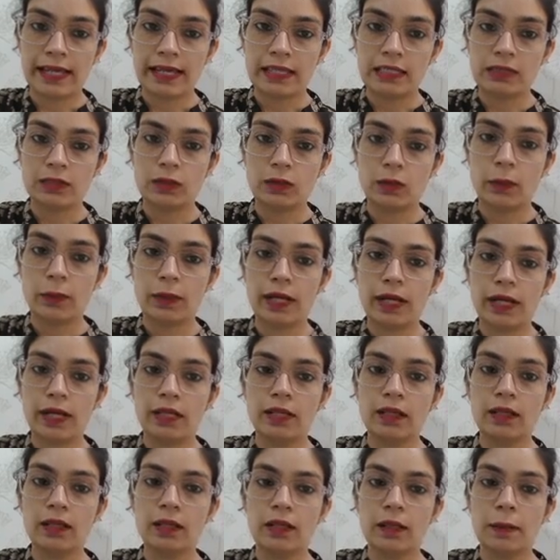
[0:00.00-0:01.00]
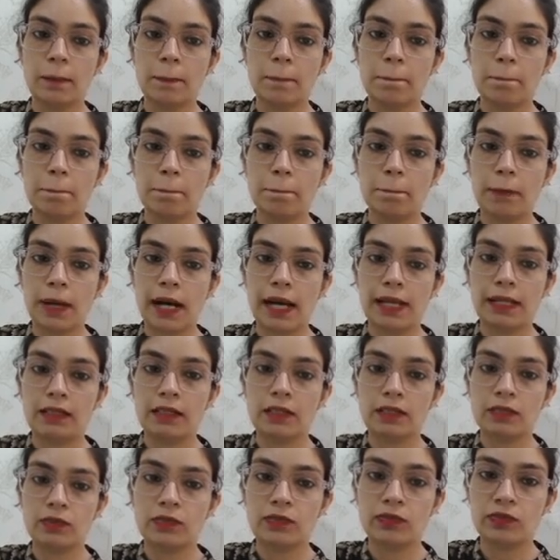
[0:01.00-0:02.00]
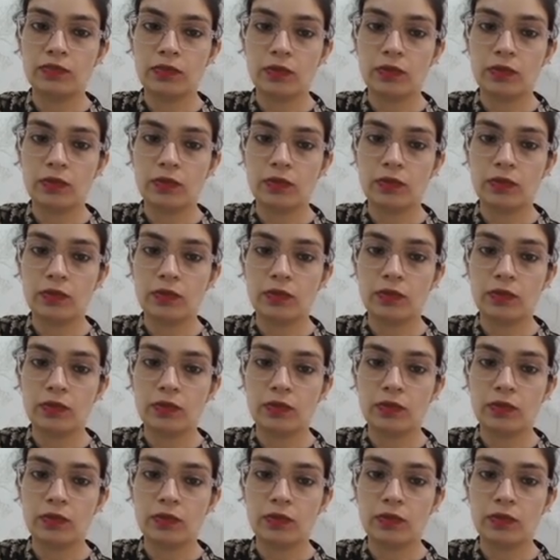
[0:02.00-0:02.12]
x square minus